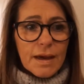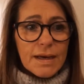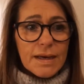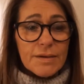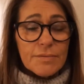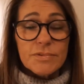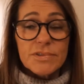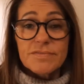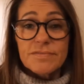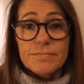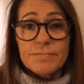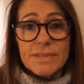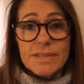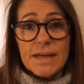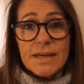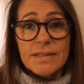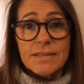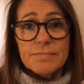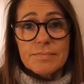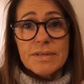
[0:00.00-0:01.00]
it was from
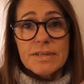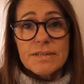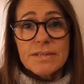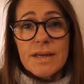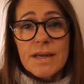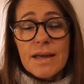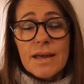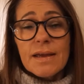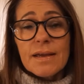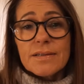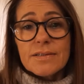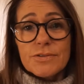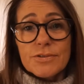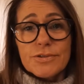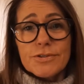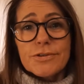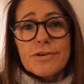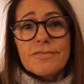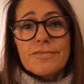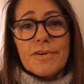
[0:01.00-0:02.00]
Sainsbury's. So I
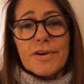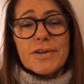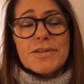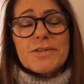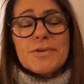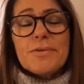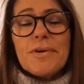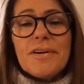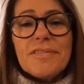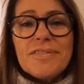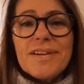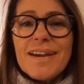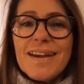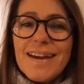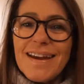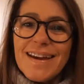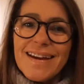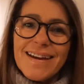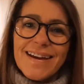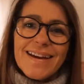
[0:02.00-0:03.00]
took a photo of
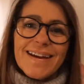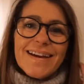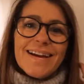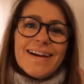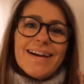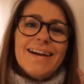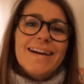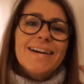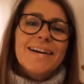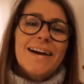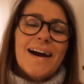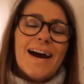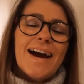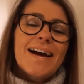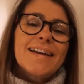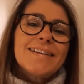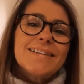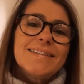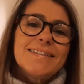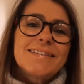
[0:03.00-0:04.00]
it,
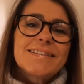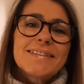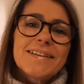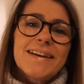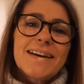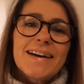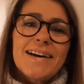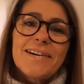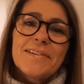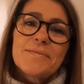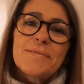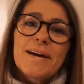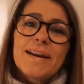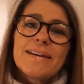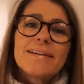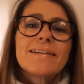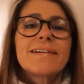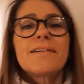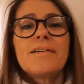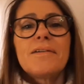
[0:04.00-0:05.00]
and I
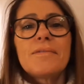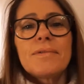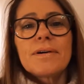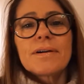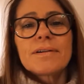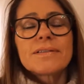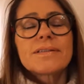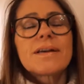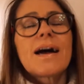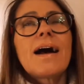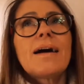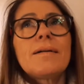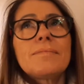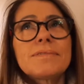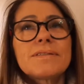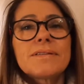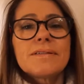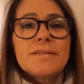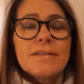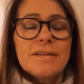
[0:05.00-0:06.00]
went and got one, cause I
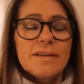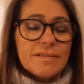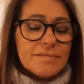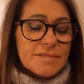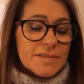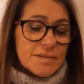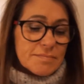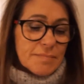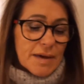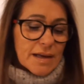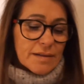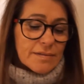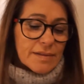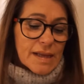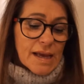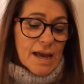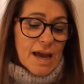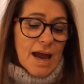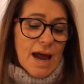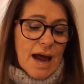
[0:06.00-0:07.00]
absolutely love the smell.
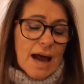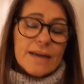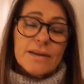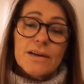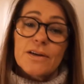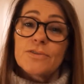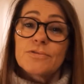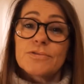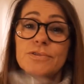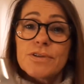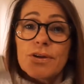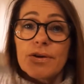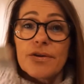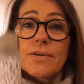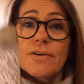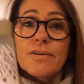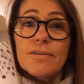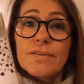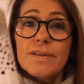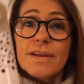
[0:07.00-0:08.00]
And I also
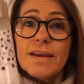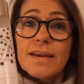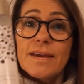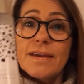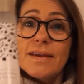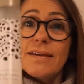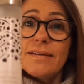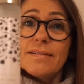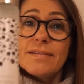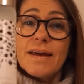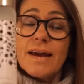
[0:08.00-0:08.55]
got the